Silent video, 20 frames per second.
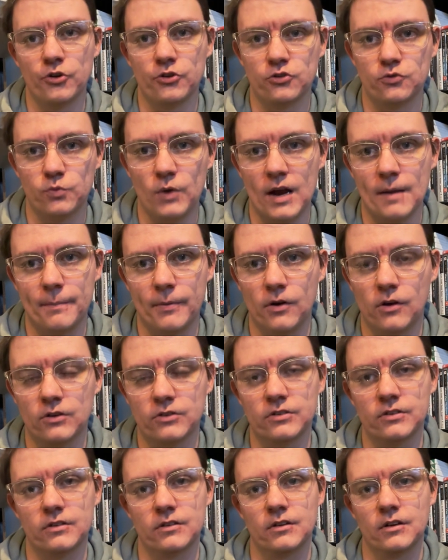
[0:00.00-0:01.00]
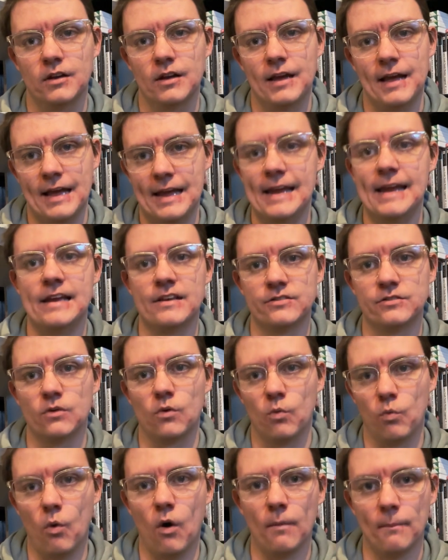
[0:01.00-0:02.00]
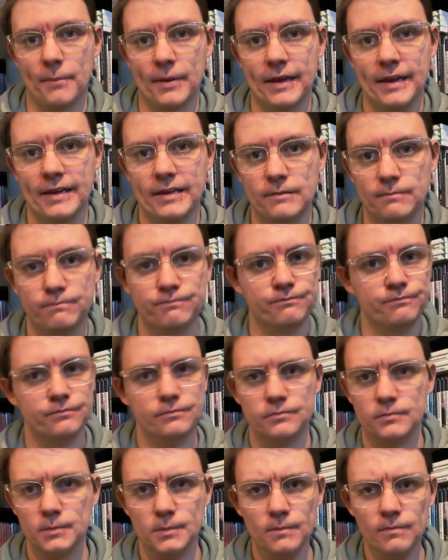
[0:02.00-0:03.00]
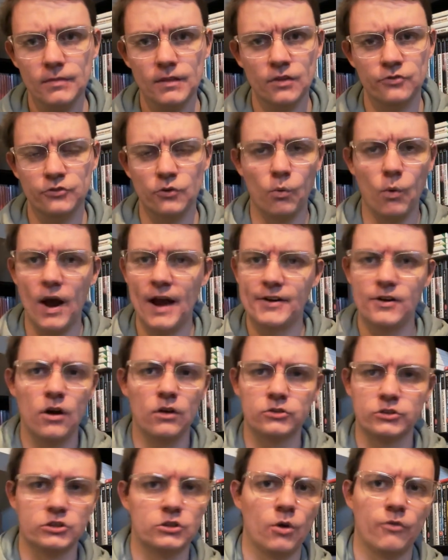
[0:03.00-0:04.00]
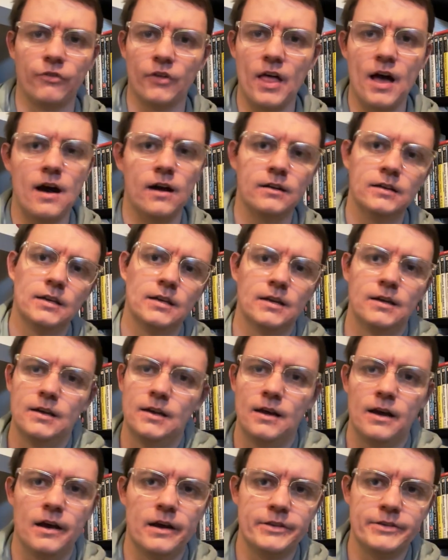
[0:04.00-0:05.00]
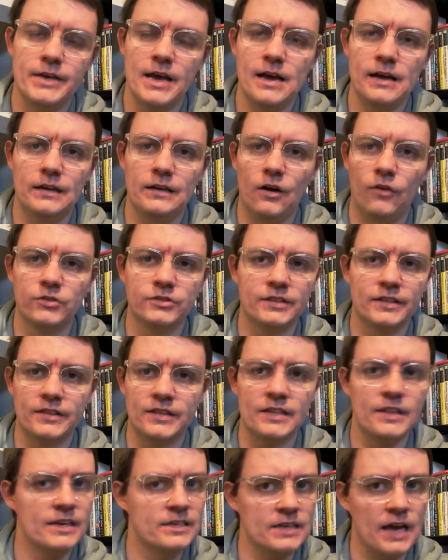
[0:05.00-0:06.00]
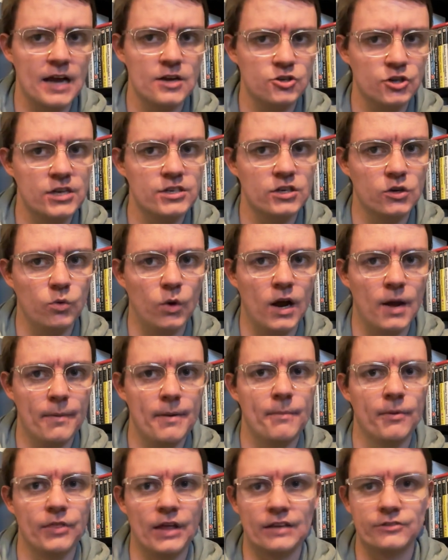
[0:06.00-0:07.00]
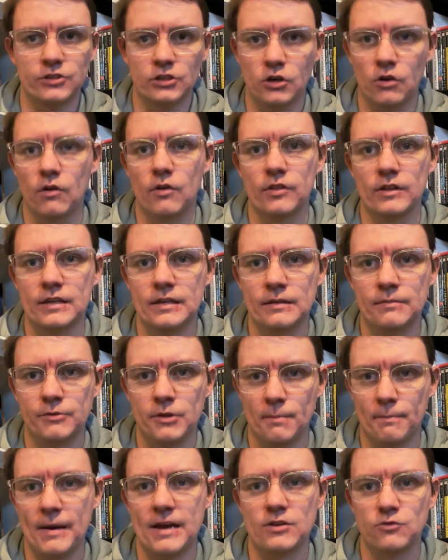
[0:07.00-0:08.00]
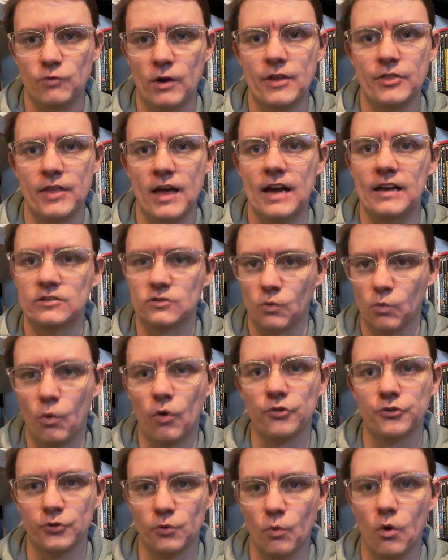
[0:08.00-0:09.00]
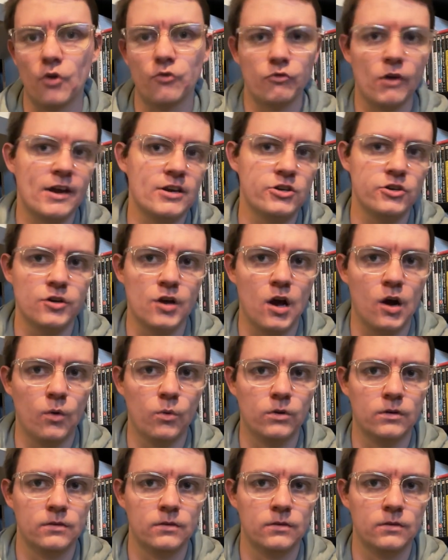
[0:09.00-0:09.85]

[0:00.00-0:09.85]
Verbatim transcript: Swagbuck is 1p. So why not just go for that? And yeah, obviously these are changing quite a bit, but that's the currently the best rate there. It's a one to one ratio.